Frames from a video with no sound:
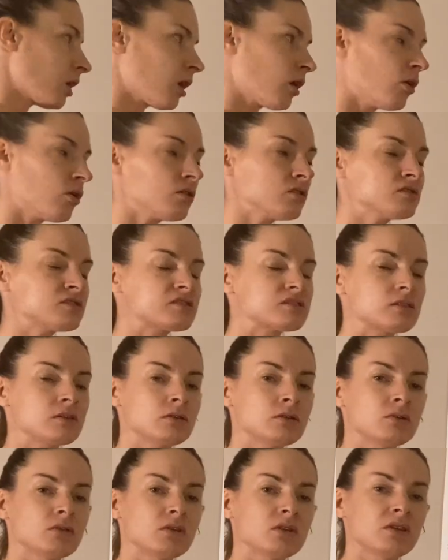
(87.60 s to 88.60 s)

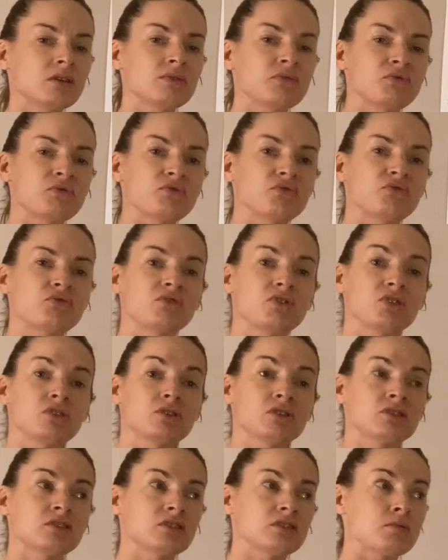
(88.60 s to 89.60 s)
also if
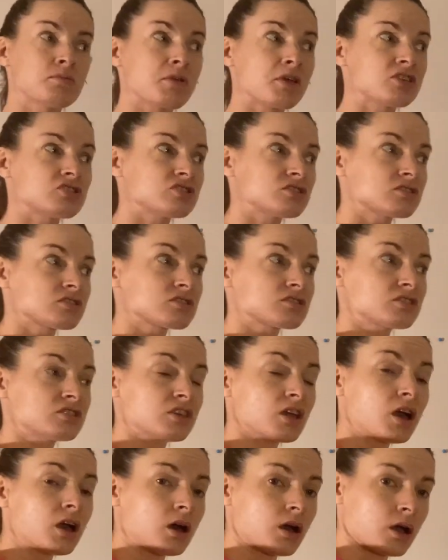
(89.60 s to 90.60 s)
the patient is
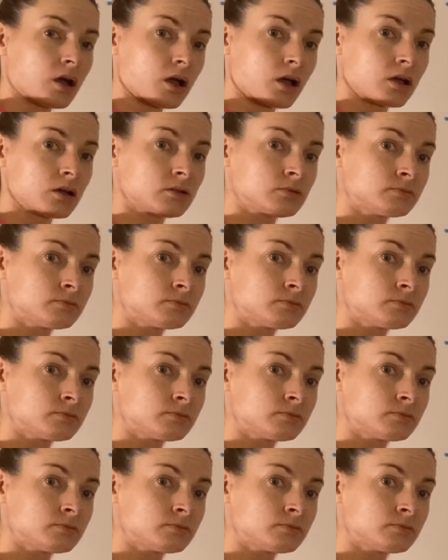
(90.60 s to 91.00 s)
young